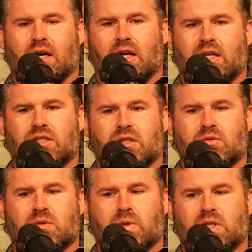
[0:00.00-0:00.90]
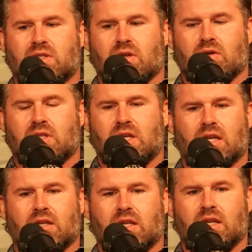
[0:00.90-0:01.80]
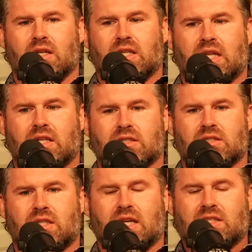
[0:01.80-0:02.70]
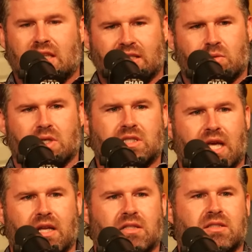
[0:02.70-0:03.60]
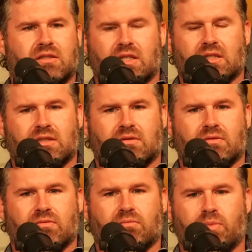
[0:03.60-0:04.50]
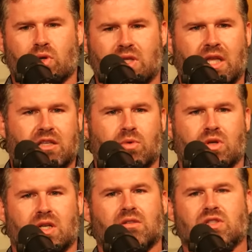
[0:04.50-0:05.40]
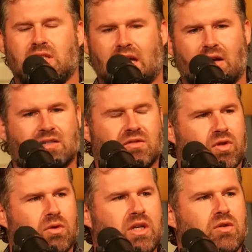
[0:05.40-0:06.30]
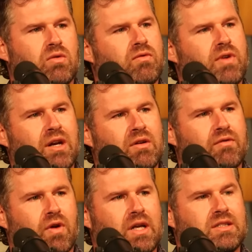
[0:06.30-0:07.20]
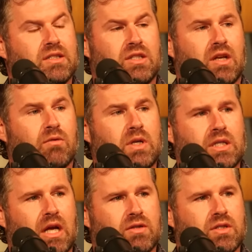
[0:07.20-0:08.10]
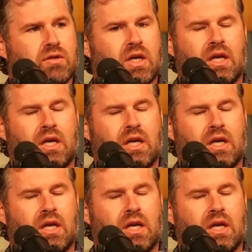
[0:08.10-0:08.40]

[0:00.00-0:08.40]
And she was pretty stoked. And that just that's where it's at, is building that community. She now has 3 new veteran friends that she can reach out to.